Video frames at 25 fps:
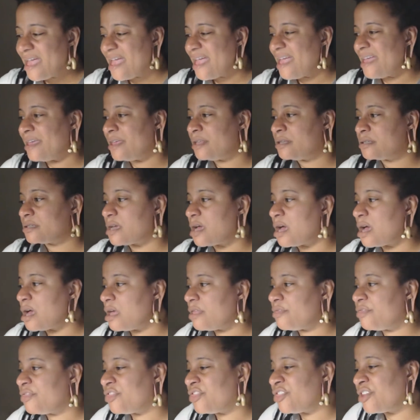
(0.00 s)
and
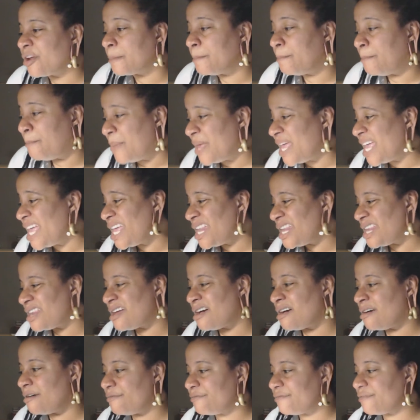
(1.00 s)
they're big
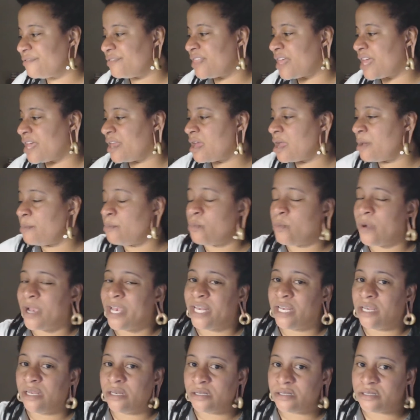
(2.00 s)
enough that I'm
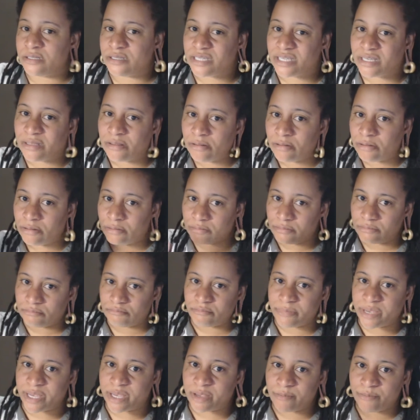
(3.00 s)
waiting until
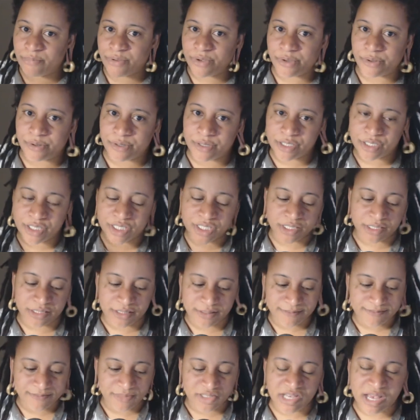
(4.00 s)
my computer
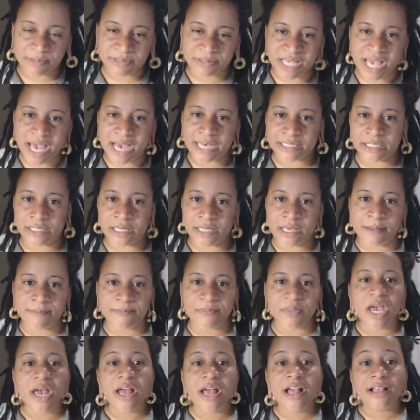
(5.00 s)
just stops acting up.
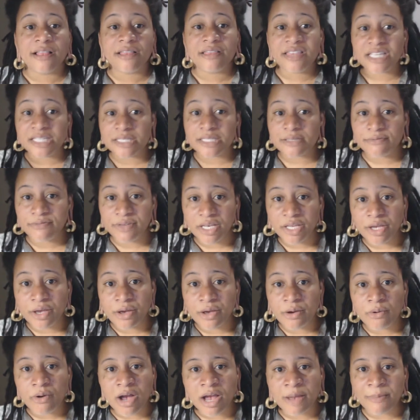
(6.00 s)
This
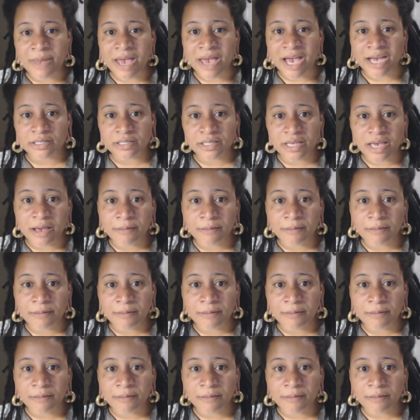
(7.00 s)
video I'm actually